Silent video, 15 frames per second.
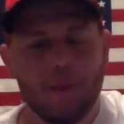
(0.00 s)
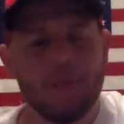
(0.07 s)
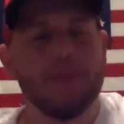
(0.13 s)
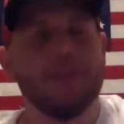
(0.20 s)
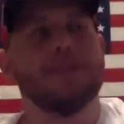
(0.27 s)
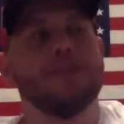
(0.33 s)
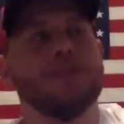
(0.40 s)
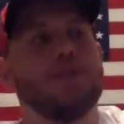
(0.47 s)

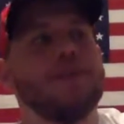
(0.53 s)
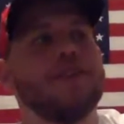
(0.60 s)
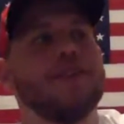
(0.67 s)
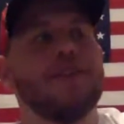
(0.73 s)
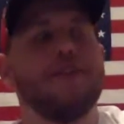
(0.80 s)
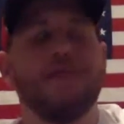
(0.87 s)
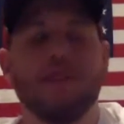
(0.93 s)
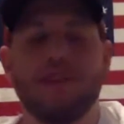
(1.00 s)
this
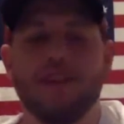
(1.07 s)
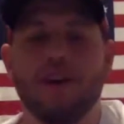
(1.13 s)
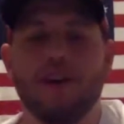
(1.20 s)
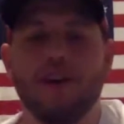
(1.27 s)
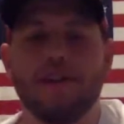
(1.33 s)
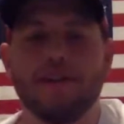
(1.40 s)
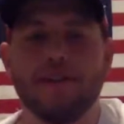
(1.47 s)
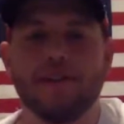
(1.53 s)
2017
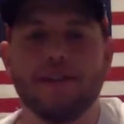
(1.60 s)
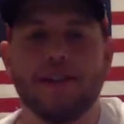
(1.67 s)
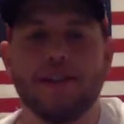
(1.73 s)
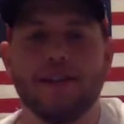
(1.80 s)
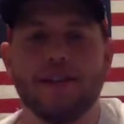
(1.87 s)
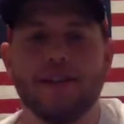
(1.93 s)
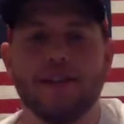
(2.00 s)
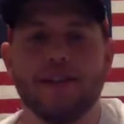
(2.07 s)
offseason,
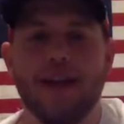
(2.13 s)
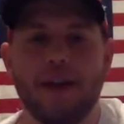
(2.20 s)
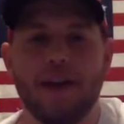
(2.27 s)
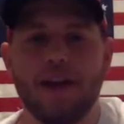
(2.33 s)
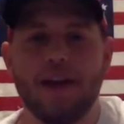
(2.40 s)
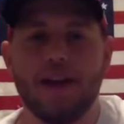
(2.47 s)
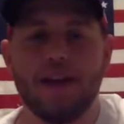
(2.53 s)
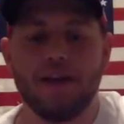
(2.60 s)

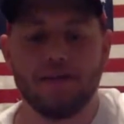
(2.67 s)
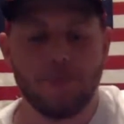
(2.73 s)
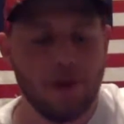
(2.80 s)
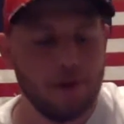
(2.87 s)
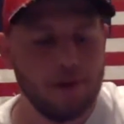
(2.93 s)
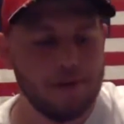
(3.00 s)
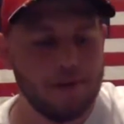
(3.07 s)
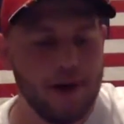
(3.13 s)

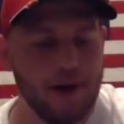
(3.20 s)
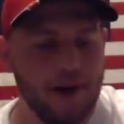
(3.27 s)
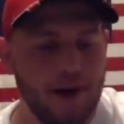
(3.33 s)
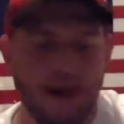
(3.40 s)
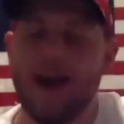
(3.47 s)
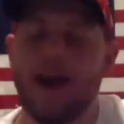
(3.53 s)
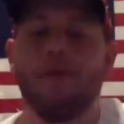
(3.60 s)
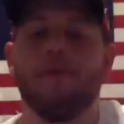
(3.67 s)
everybody
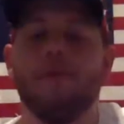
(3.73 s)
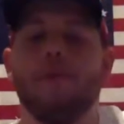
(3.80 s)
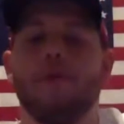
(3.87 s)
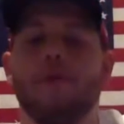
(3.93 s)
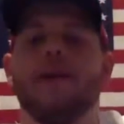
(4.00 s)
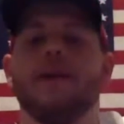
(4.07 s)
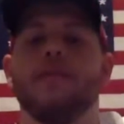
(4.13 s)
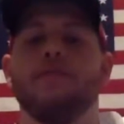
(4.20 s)
talked about
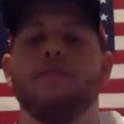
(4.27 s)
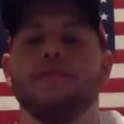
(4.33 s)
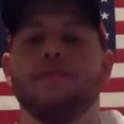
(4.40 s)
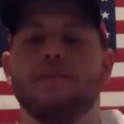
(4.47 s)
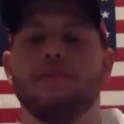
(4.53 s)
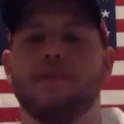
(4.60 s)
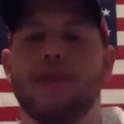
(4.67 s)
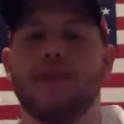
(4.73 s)
how
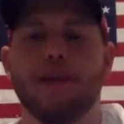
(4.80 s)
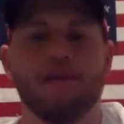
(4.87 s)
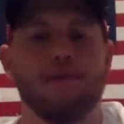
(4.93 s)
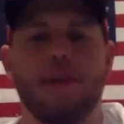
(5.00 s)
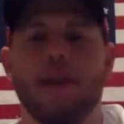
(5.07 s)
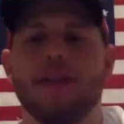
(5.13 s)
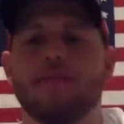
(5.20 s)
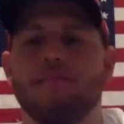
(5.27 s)
it was
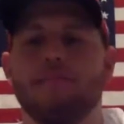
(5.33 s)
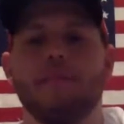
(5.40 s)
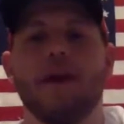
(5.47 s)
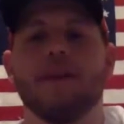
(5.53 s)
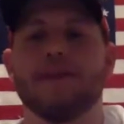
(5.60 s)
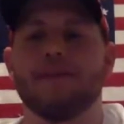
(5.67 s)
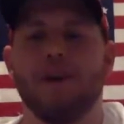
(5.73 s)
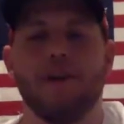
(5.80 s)
Dez
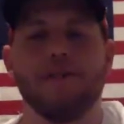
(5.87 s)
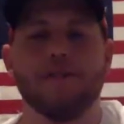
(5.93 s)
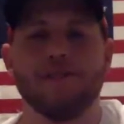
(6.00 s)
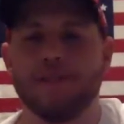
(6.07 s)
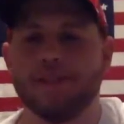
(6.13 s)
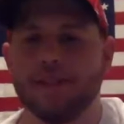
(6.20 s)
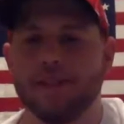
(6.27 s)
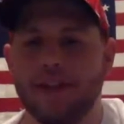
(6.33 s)
Bryant's best
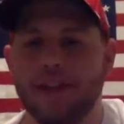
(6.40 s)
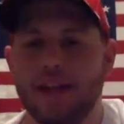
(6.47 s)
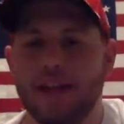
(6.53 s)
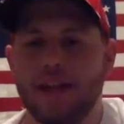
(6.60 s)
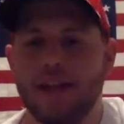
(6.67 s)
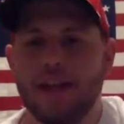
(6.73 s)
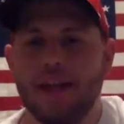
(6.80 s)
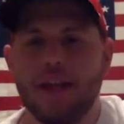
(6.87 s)

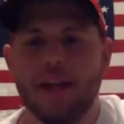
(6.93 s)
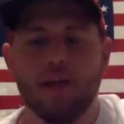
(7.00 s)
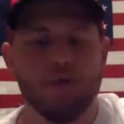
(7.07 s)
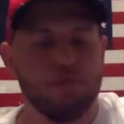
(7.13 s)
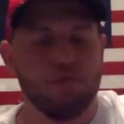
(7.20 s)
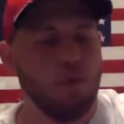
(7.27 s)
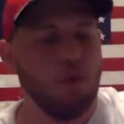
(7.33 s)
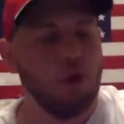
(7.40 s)
offseason.
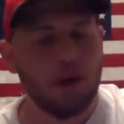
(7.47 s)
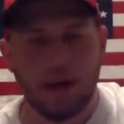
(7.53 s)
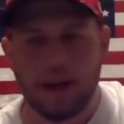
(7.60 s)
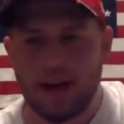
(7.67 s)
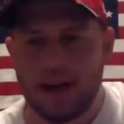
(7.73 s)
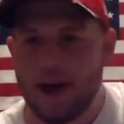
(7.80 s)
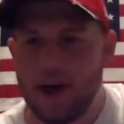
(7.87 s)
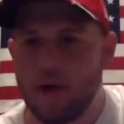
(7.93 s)
He was
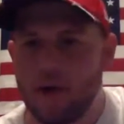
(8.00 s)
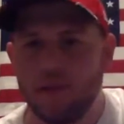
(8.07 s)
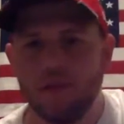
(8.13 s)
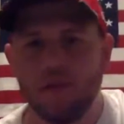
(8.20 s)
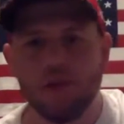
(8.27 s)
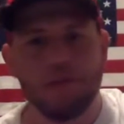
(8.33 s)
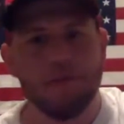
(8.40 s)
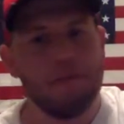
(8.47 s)
working
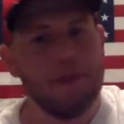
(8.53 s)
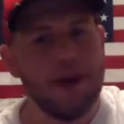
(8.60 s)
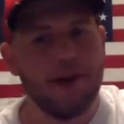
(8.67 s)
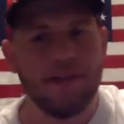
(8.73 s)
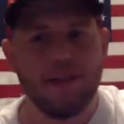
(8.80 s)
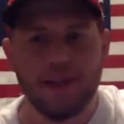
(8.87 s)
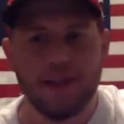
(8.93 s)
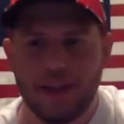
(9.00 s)
out. He
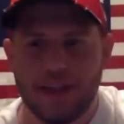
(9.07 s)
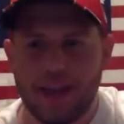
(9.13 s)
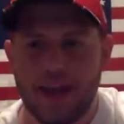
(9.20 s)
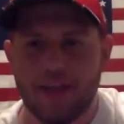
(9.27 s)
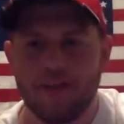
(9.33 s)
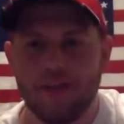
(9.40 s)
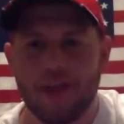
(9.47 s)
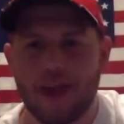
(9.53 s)
looked better
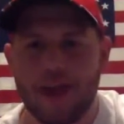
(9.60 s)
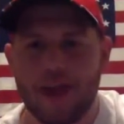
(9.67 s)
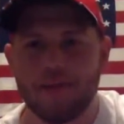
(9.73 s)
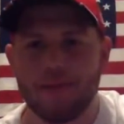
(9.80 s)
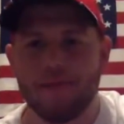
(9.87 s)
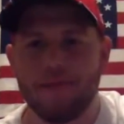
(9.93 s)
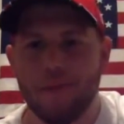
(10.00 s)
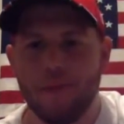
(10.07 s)
than he had
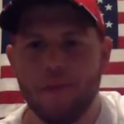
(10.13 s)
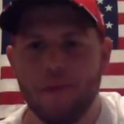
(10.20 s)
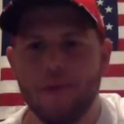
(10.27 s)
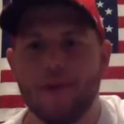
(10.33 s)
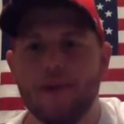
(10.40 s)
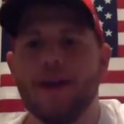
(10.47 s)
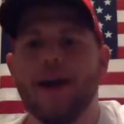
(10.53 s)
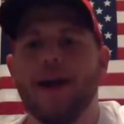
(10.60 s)
ever had
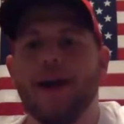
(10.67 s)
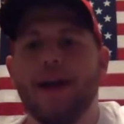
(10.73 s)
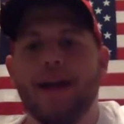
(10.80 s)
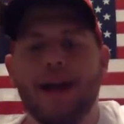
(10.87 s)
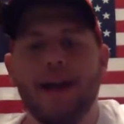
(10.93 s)
before